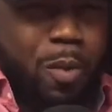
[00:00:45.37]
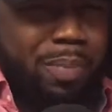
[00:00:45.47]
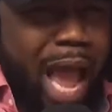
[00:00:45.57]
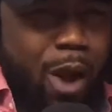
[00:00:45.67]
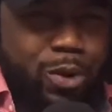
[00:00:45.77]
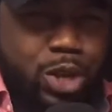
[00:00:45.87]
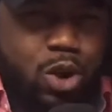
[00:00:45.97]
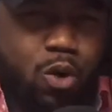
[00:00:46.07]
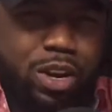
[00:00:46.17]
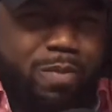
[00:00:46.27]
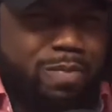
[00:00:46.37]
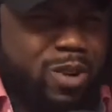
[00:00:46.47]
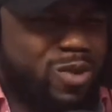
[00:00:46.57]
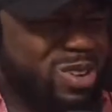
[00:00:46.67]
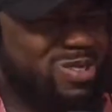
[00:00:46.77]
empowered you go to the
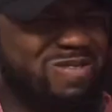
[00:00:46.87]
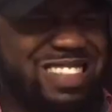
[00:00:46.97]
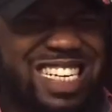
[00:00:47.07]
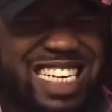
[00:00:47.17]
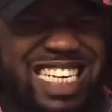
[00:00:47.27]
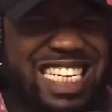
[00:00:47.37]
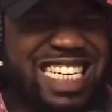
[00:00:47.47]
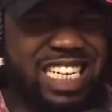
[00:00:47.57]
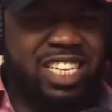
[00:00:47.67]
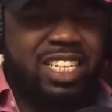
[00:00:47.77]
mirror and go, I